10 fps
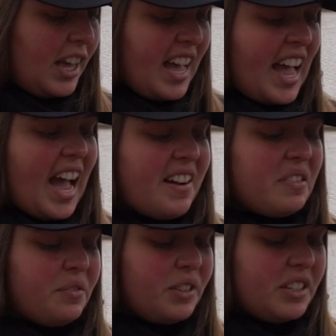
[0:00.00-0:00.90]
Half
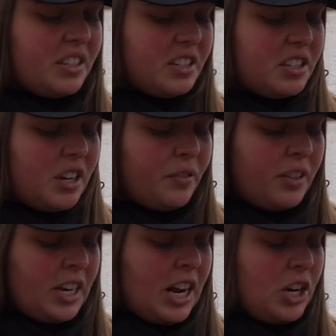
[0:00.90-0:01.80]
of this is stuff
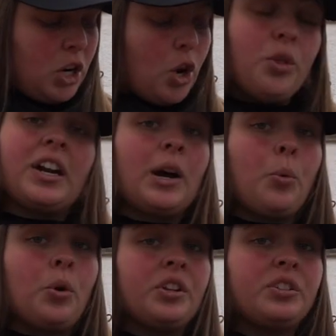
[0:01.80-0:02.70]
that I know that I
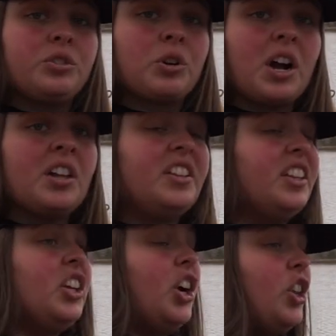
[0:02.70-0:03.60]
wanted to try, and
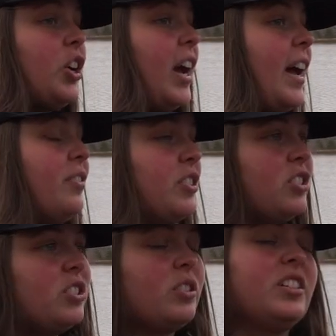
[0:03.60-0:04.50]
then the other half is
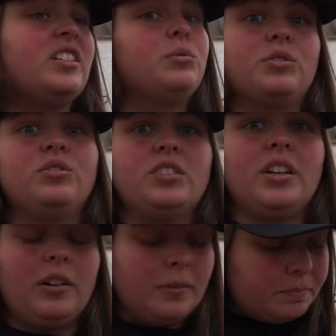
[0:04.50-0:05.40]
just because it was on
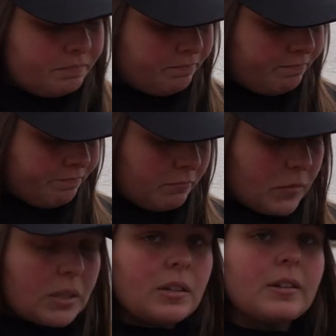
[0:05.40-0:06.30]
sale.
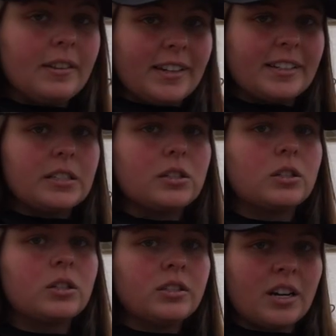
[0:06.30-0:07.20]
Thanks,
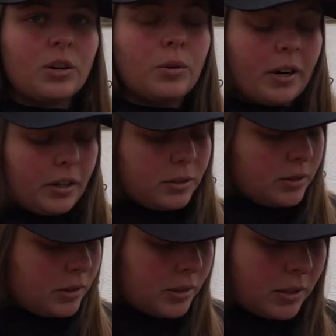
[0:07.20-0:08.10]
Tackle
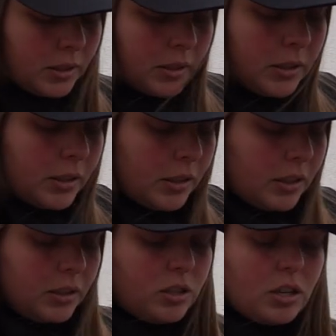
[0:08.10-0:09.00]
Warehouse.
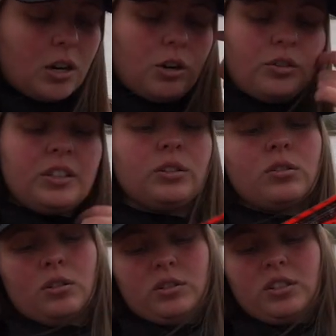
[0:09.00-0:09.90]
So, this
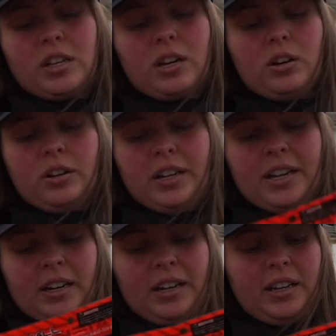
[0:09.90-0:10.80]
was on sale,
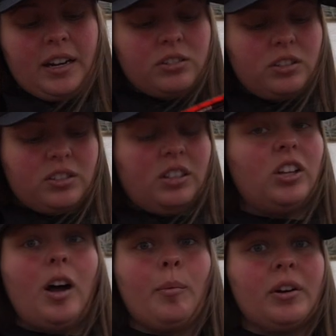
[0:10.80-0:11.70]
and it actually looks a
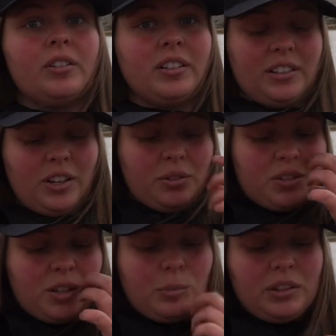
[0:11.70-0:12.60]
lot better than I thought it
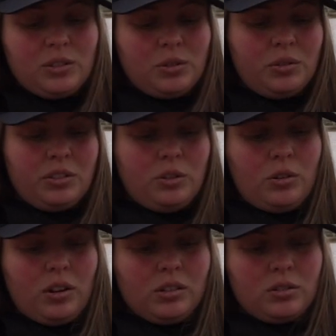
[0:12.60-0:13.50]
was going to be. This is only
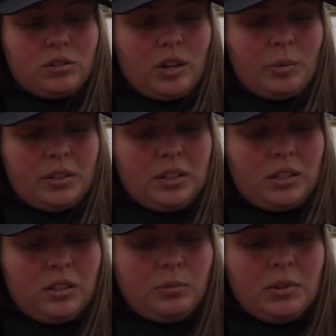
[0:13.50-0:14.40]
$2, so I picked it
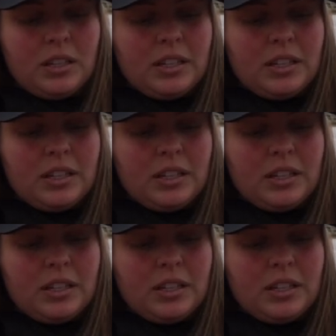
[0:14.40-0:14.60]
up.